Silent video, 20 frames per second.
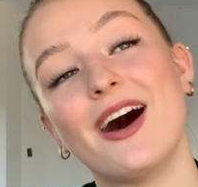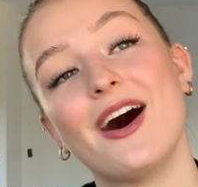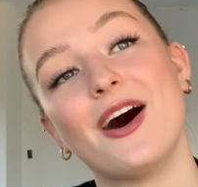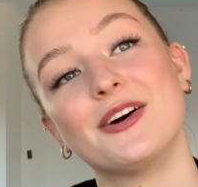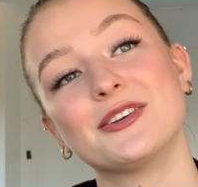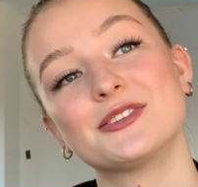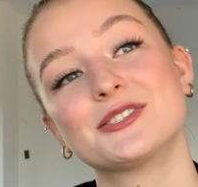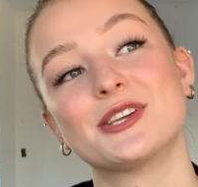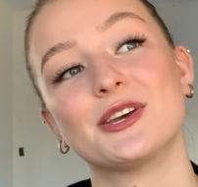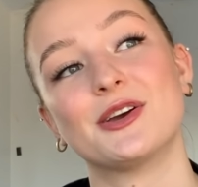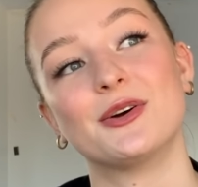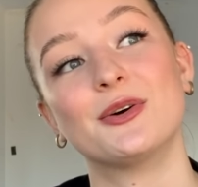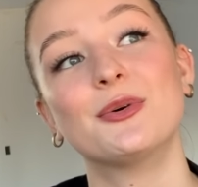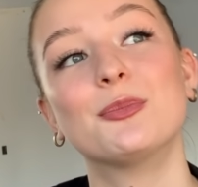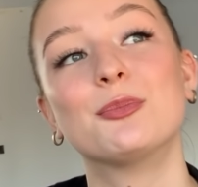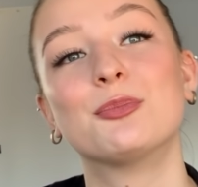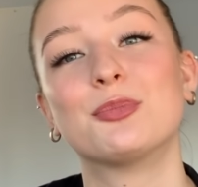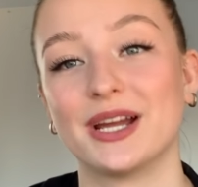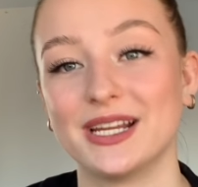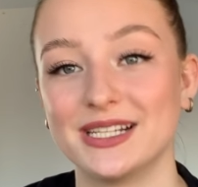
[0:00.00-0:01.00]
Also,
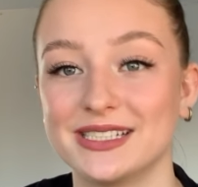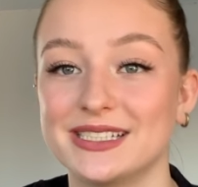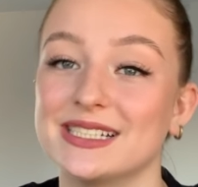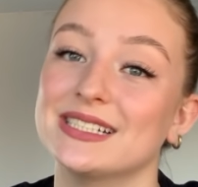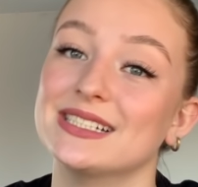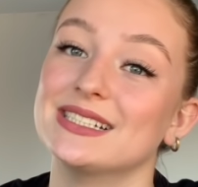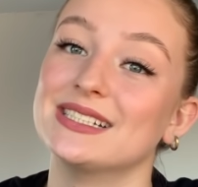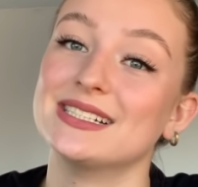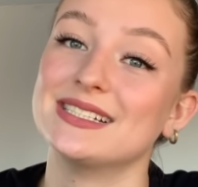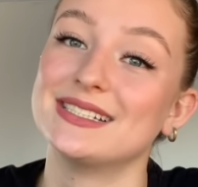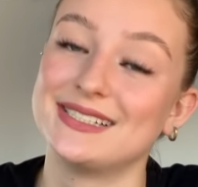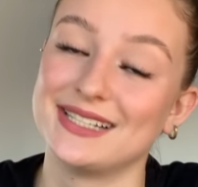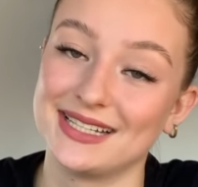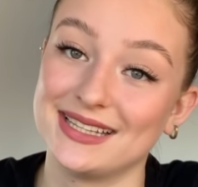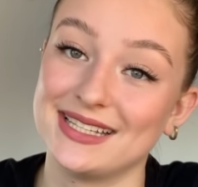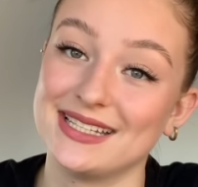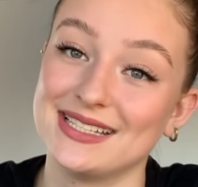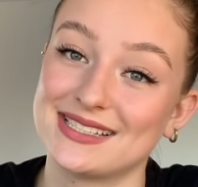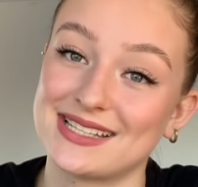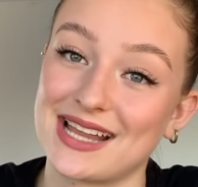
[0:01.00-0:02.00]
Brandon
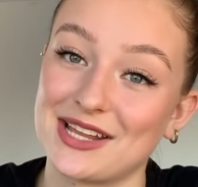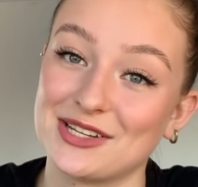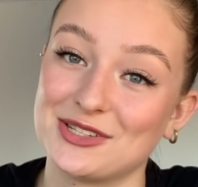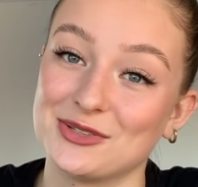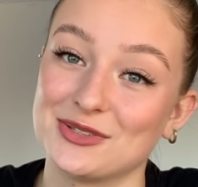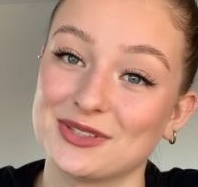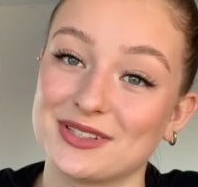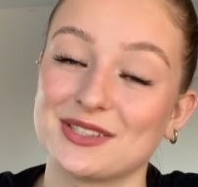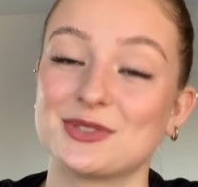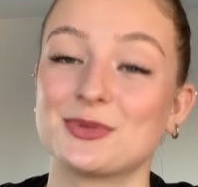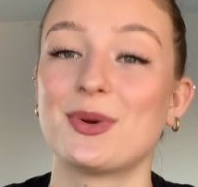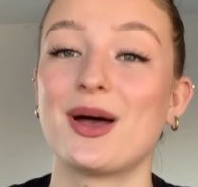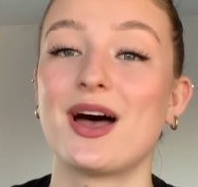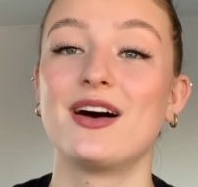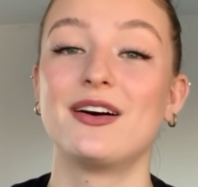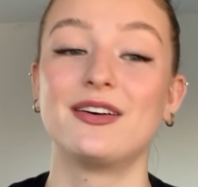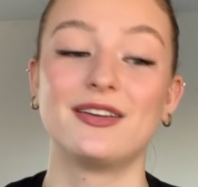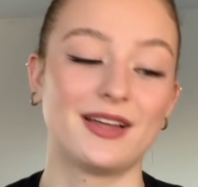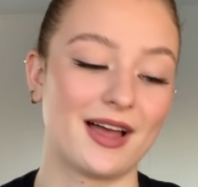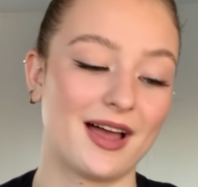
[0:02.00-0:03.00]
did these tattoos as
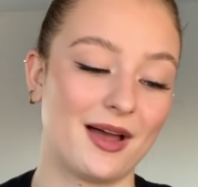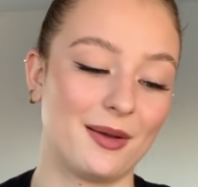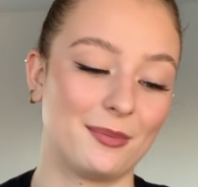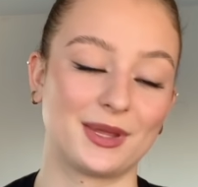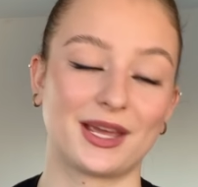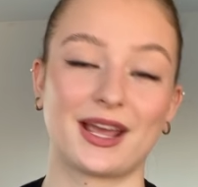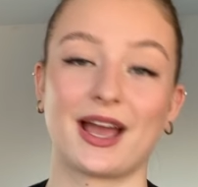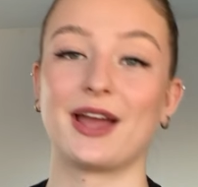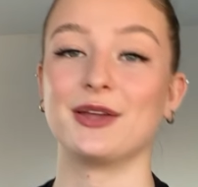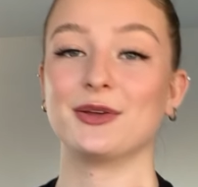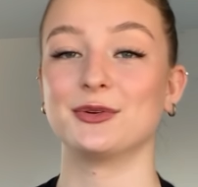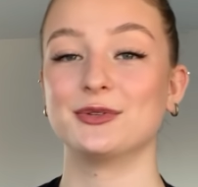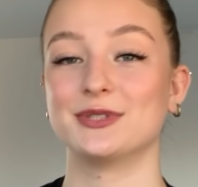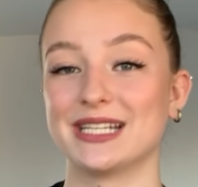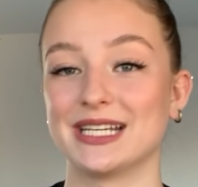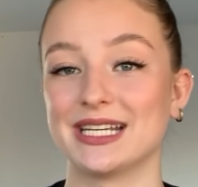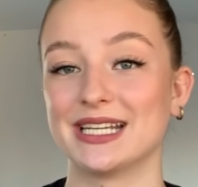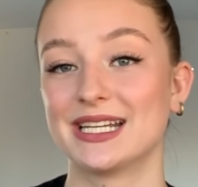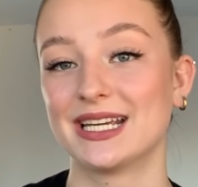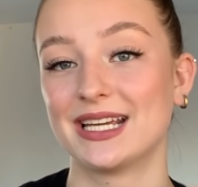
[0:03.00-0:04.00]
well, the guy who
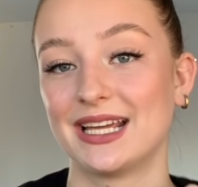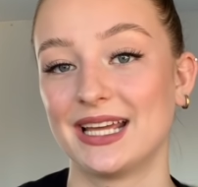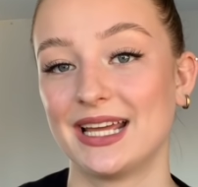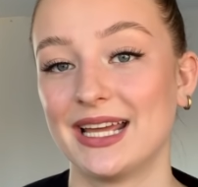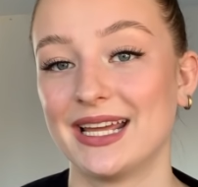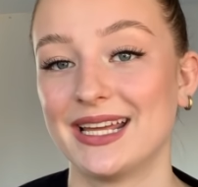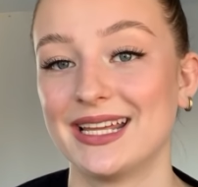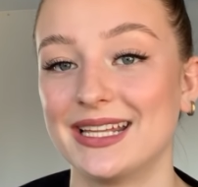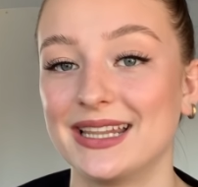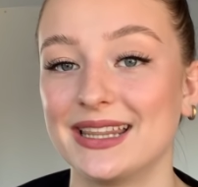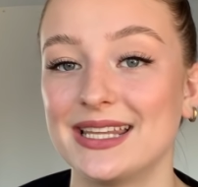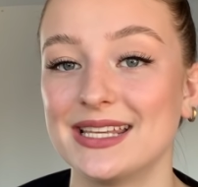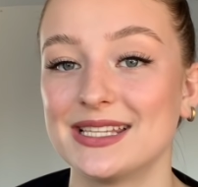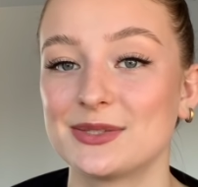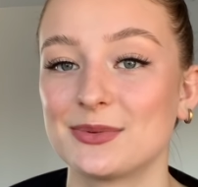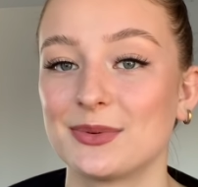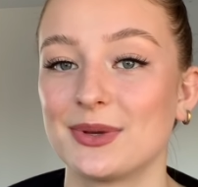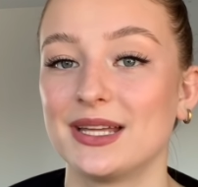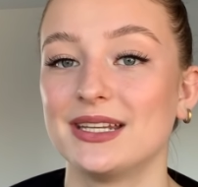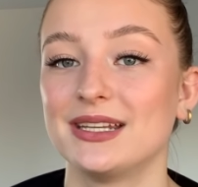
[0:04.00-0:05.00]
did
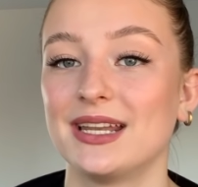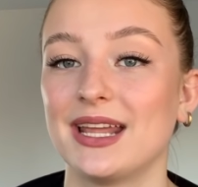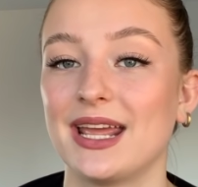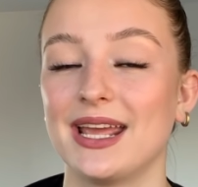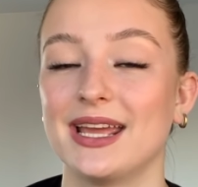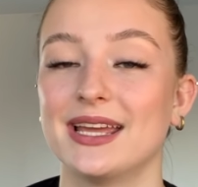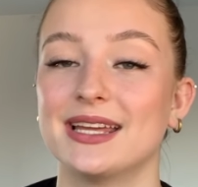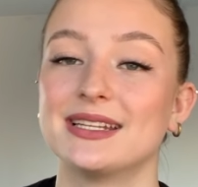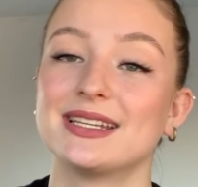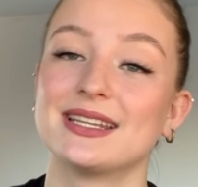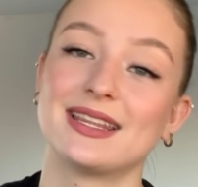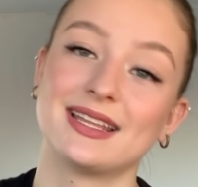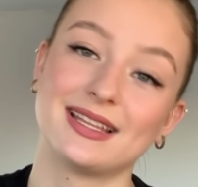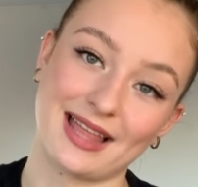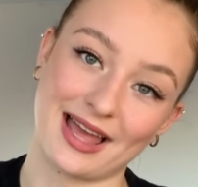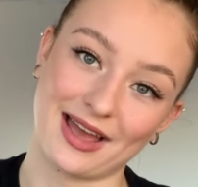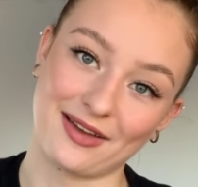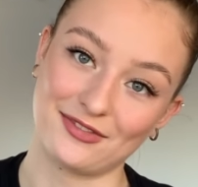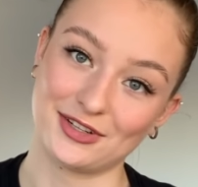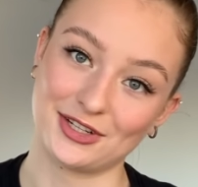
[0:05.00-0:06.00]
this one and the
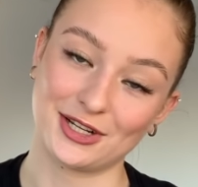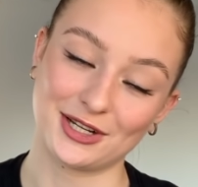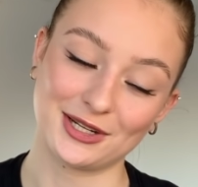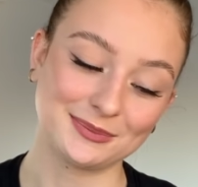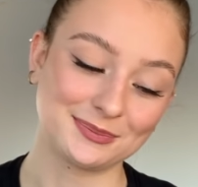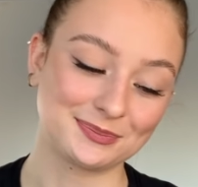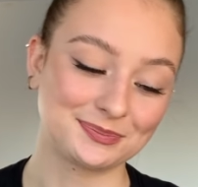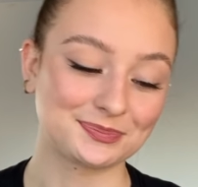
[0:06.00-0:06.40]
lavender.